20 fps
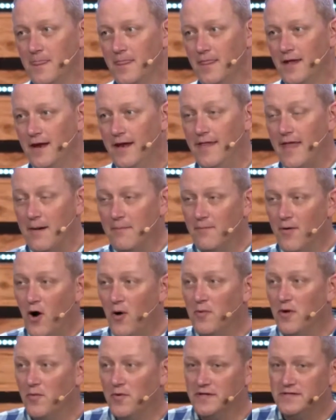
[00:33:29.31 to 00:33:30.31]
In that
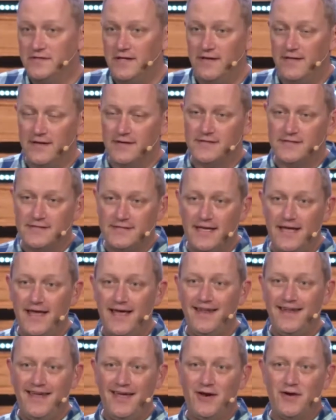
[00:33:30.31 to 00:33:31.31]
moment, we see that
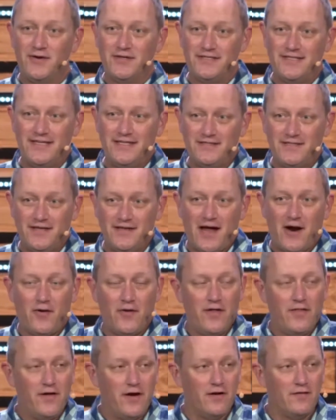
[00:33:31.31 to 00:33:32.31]
sin enters into not
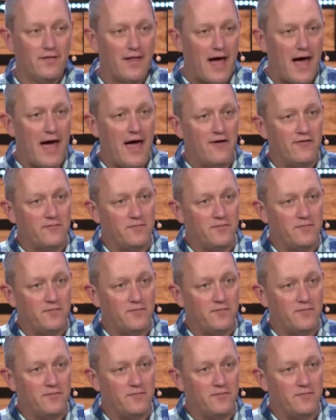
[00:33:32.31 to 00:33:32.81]
only their lives,